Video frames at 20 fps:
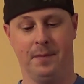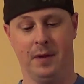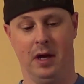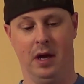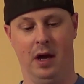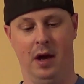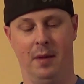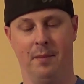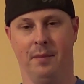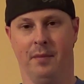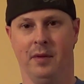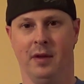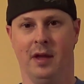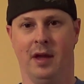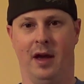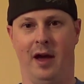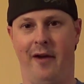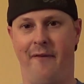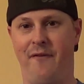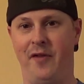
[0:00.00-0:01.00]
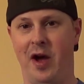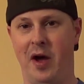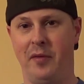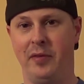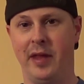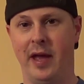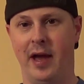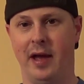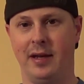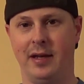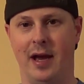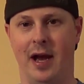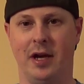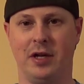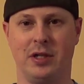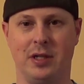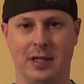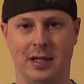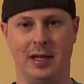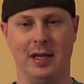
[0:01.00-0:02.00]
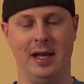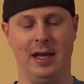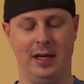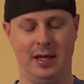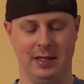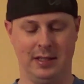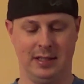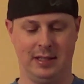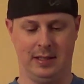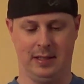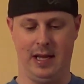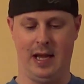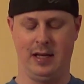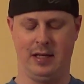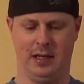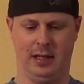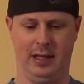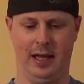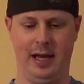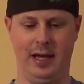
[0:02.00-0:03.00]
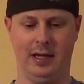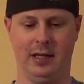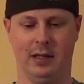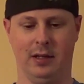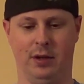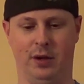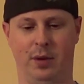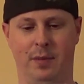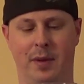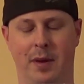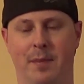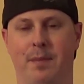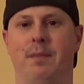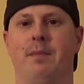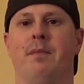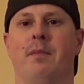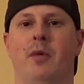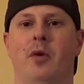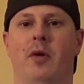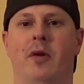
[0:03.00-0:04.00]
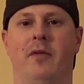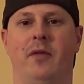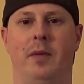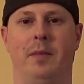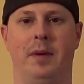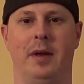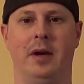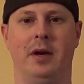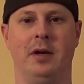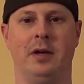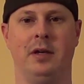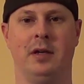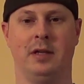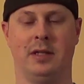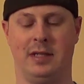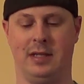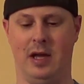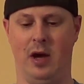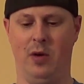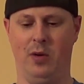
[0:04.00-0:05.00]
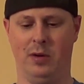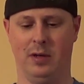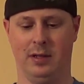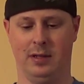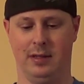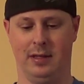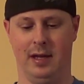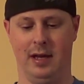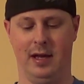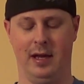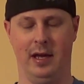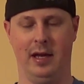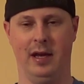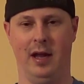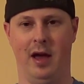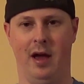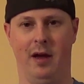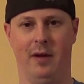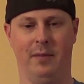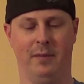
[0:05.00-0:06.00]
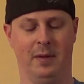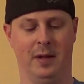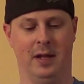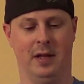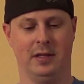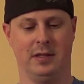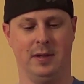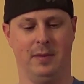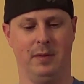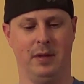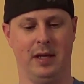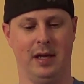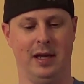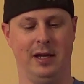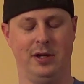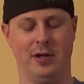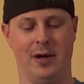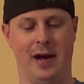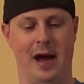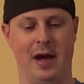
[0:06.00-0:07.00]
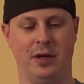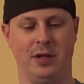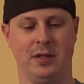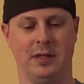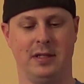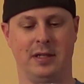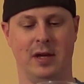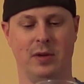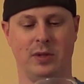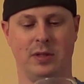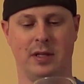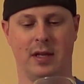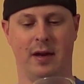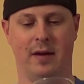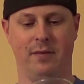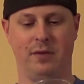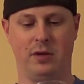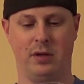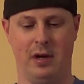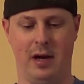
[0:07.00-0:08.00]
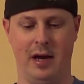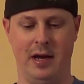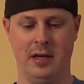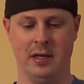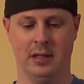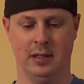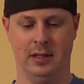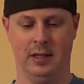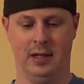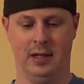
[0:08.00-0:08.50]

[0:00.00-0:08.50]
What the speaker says: I found that actually Canadians tend to like a little bit more of a bitter stout than some of the international stouts that I've tried.